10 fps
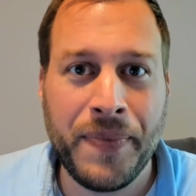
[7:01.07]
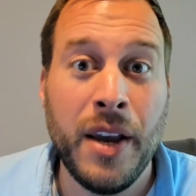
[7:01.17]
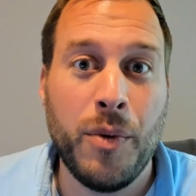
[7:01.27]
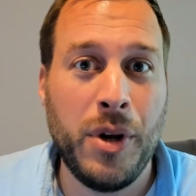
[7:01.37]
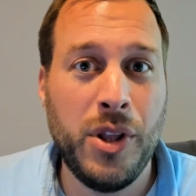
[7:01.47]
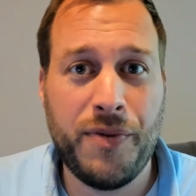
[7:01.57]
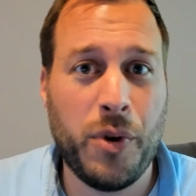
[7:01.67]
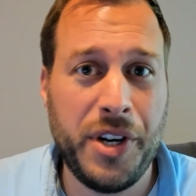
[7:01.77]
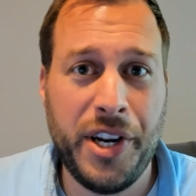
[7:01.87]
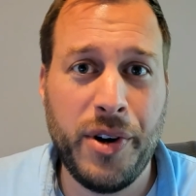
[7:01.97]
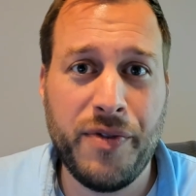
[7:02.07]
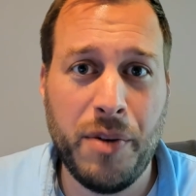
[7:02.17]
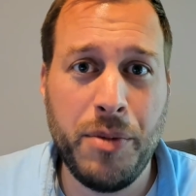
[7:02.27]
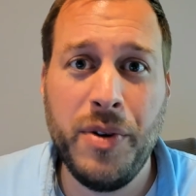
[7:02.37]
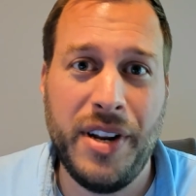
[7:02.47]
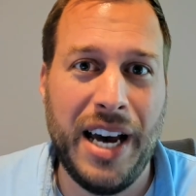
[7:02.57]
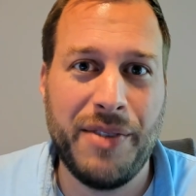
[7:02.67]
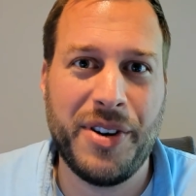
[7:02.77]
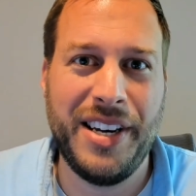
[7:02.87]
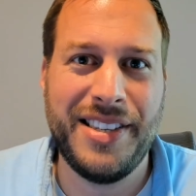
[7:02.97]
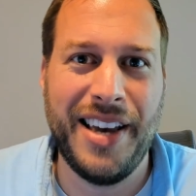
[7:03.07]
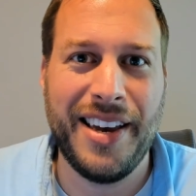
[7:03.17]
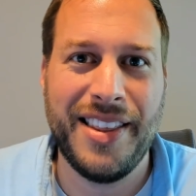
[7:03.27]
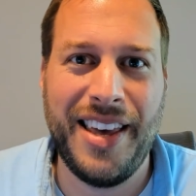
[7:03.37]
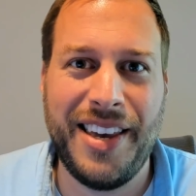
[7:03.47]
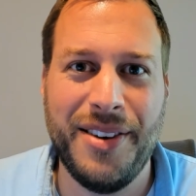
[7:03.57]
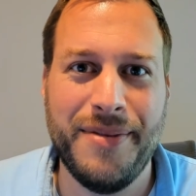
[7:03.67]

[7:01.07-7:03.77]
We look forward to hearing from you and have a great day. Thank you.